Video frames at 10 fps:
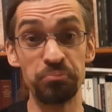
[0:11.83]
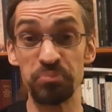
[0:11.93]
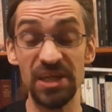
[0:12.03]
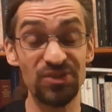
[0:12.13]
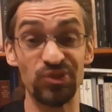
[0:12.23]

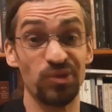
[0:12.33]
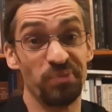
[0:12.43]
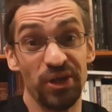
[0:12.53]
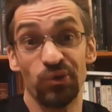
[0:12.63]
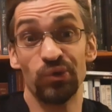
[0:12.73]
based on
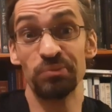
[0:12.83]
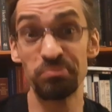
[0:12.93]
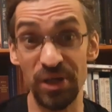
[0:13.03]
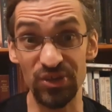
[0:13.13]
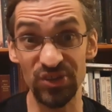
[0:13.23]
my own
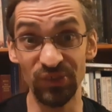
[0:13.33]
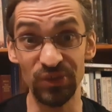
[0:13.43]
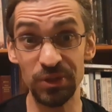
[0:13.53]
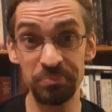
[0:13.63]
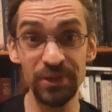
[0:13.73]
personal
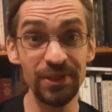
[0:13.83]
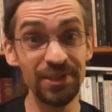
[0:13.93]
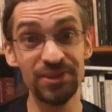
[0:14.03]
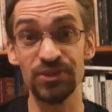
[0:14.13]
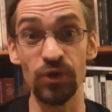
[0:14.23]

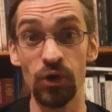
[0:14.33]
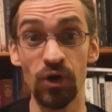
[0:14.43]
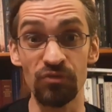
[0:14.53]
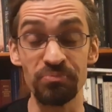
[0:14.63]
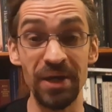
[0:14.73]
experience
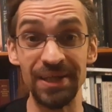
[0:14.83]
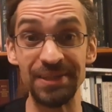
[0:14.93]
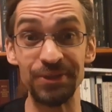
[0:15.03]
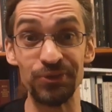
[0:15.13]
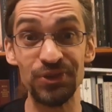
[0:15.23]
of many
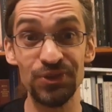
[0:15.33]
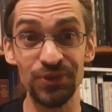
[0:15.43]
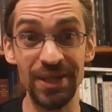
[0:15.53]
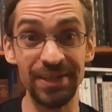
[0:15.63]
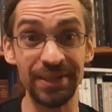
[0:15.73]
years
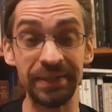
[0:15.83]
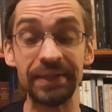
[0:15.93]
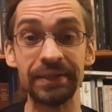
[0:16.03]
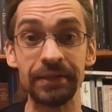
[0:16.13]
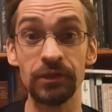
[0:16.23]
training
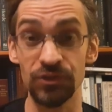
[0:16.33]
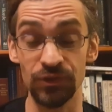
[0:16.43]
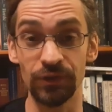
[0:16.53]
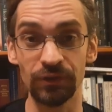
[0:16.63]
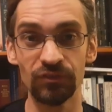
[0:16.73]
in
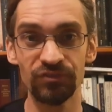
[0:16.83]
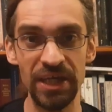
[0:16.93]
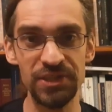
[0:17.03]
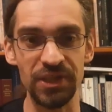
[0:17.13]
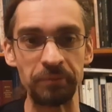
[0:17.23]
historical
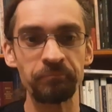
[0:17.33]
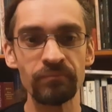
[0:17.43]
fencing.